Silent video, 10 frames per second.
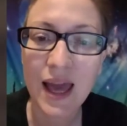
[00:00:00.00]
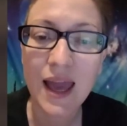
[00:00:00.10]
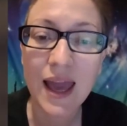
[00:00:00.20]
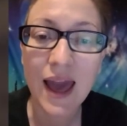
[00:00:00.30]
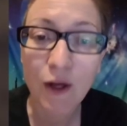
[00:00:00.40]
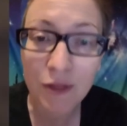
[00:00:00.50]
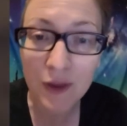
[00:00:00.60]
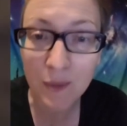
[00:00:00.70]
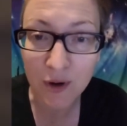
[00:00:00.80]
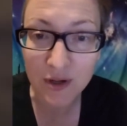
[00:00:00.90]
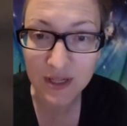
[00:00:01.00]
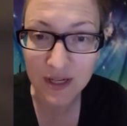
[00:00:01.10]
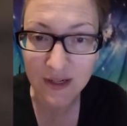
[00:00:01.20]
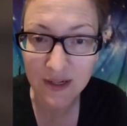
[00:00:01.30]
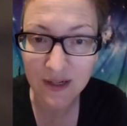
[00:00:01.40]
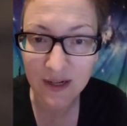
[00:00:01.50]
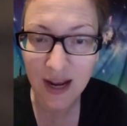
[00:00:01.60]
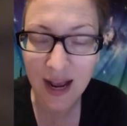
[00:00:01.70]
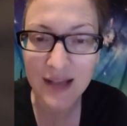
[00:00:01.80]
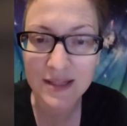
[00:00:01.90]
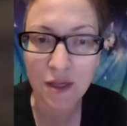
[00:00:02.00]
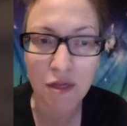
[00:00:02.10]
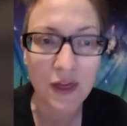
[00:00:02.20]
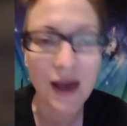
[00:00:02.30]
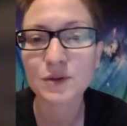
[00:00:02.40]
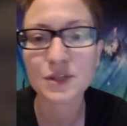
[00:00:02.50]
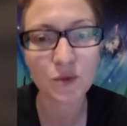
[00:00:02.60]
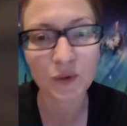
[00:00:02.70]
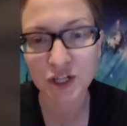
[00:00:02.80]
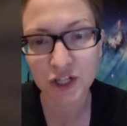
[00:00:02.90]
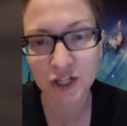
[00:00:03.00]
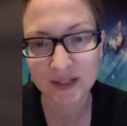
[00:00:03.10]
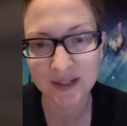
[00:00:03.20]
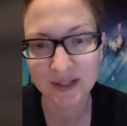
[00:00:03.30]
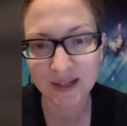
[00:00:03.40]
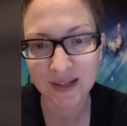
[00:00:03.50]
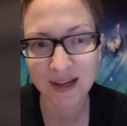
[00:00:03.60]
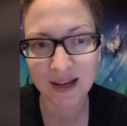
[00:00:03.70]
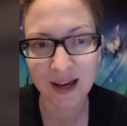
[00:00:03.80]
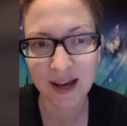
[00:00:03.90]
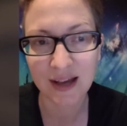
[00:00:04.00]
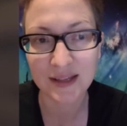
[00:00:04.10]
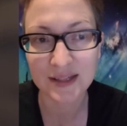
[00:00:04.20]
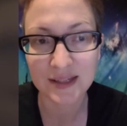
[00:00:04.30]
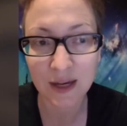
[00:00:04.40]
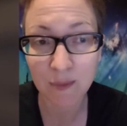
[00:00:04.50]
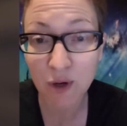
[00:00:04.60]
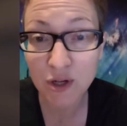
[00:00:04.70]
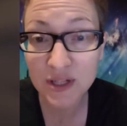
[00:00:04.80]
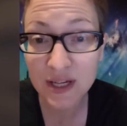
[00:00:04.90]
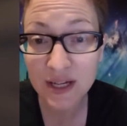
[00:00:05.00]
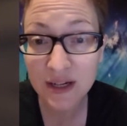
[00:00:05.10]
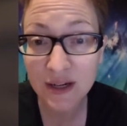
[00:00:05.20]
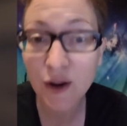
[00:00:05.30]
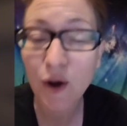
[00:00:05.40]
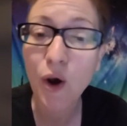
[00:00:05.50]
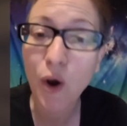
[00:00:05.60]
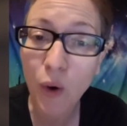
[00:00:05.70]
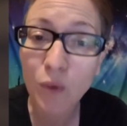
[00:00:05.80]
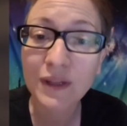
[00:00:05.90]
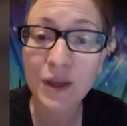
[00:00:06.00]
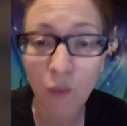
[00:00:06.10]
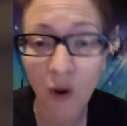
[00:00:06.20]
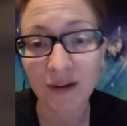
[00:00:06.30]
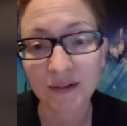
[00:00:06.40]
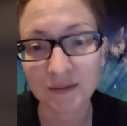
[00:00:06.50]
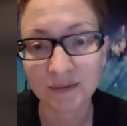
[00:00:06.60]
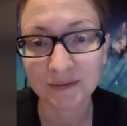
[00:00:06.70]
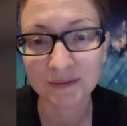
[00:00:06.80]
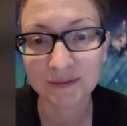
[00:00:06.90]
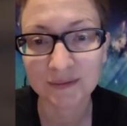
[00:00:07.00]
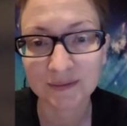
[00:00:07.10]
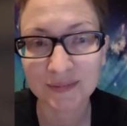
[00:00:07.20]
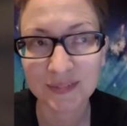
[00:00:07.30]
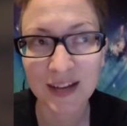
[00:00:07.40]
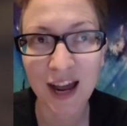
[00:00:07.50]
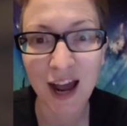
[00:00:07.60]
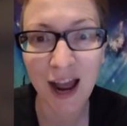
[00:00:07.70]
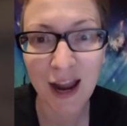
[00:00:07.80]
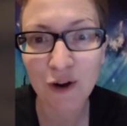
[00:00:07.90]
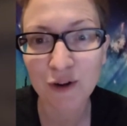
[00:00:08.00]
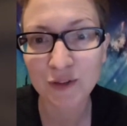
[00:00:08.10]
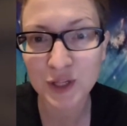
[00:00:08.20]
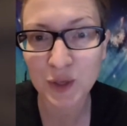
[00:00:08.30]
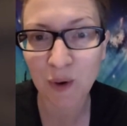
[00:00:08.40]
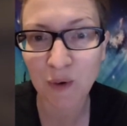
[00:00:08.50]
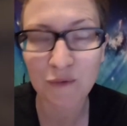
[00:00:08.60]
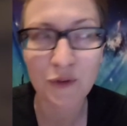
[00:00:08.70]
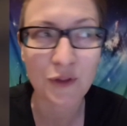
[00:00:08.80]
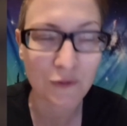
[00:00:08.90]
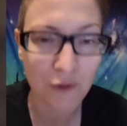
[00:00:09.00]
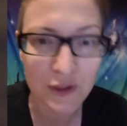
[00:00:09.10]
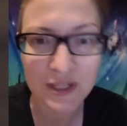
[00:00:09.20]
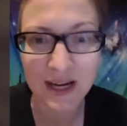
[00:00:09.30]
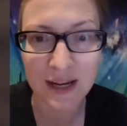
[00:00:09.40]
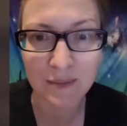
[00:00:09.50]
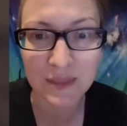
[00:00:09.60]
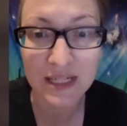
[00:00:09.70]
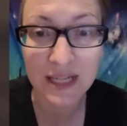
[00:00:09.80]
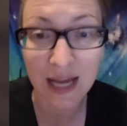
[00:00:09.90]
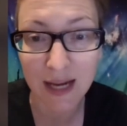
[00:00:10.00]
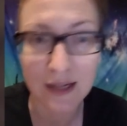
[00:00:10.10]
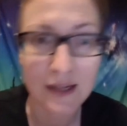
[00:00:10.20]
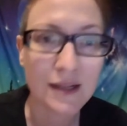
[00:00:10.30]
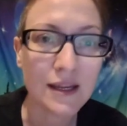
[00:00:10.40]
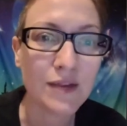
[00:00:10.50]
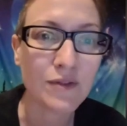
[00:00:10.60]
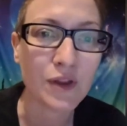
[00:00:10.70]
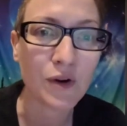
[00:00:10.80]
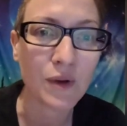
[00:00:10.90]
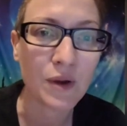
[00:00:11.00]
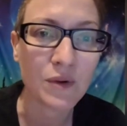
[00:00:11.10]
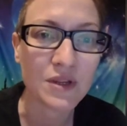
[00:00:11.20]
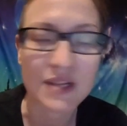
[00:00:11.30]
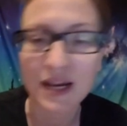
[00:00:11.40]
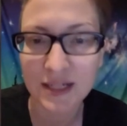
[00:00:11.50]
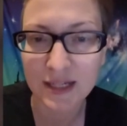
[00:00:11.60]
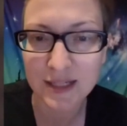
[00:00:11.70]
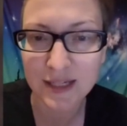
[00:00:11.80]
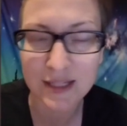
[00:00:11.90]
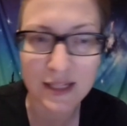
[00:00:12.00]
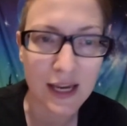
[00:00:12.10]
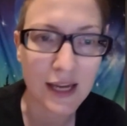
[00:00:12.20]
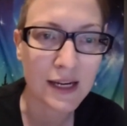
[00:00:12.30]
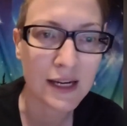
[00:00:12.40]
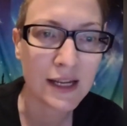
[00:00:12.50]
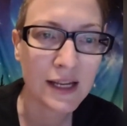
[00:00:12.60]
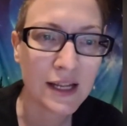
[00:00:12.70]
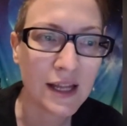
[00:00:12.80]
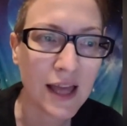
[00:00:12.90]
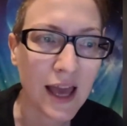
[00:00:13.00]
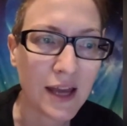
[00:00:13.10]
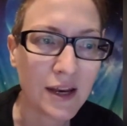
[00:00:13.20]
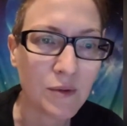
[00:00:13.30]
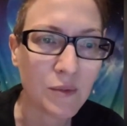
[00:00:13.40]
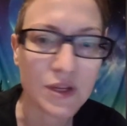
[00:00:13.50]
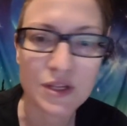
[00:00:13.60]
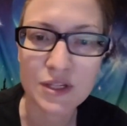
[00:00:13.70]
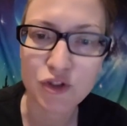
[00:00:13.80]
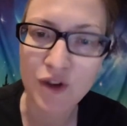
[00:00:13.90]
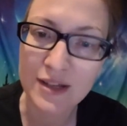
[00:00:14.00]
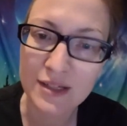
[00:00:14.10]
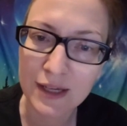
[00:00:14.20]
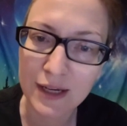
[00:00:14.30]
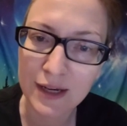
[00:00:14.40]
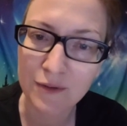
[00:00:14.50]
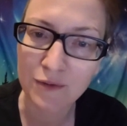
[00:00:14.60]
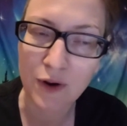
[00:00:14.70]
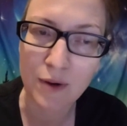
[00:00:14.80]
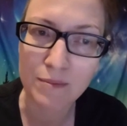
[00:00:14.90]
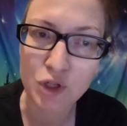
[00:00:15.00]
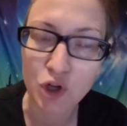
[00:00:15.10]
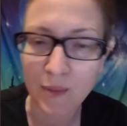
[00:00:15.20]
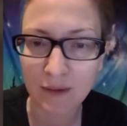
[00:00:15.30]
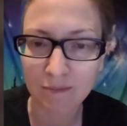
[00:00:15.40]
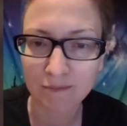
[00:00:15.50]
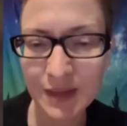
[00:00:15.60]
A healthy person has 1,000 wishes. A sick person, only one. I heard this quote for the first time today, even though it was 1968, and it was translated from German.